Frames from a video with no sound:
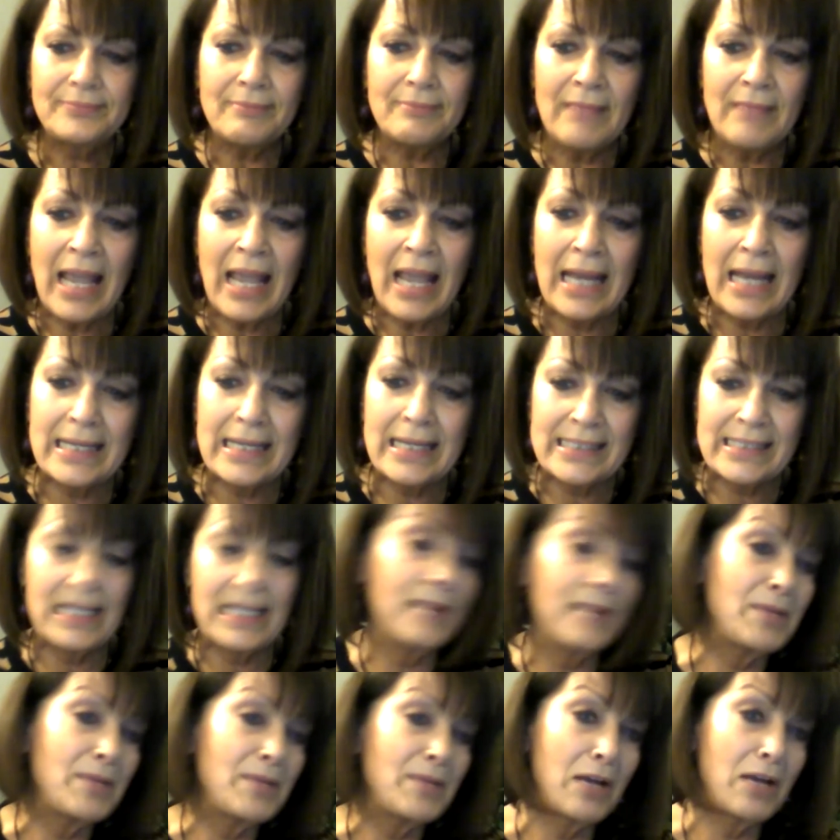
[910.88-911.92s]
And
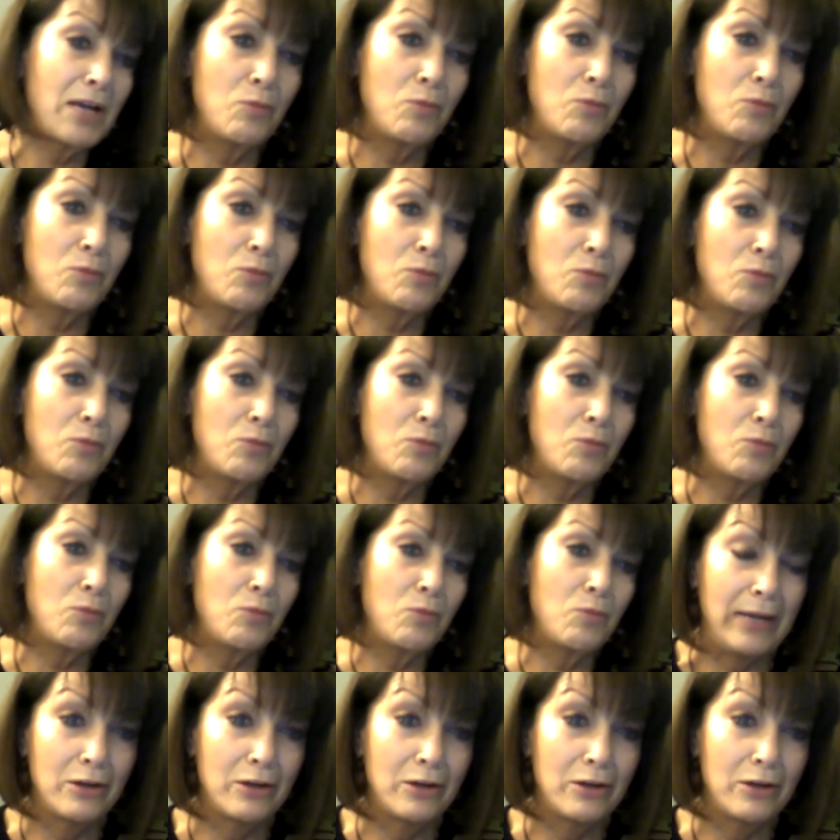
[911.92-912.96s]
I'm not a
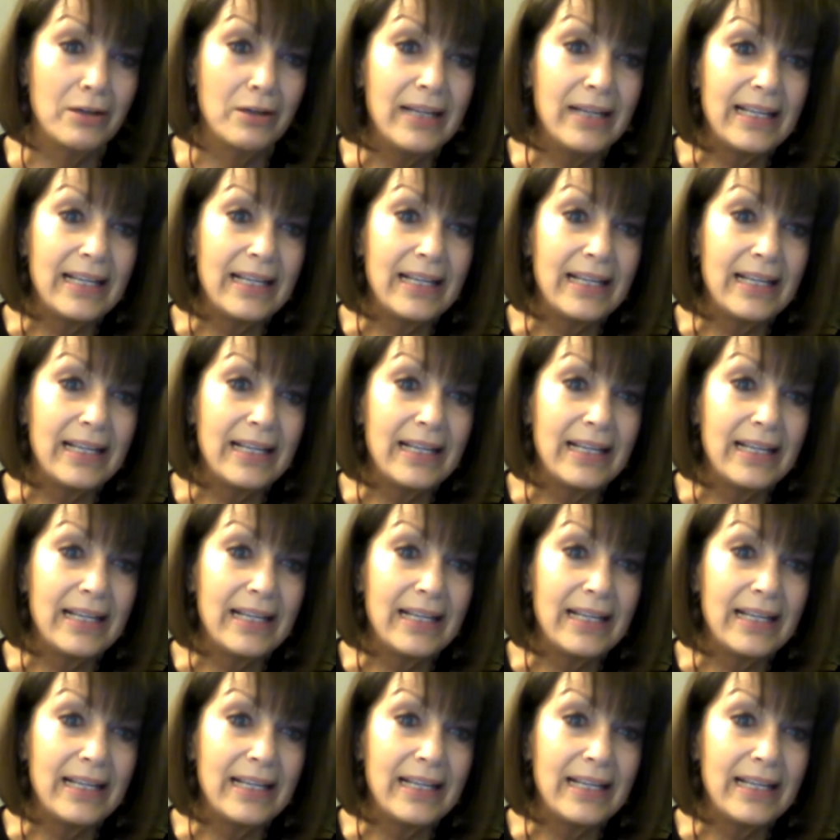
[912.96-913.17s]
whiner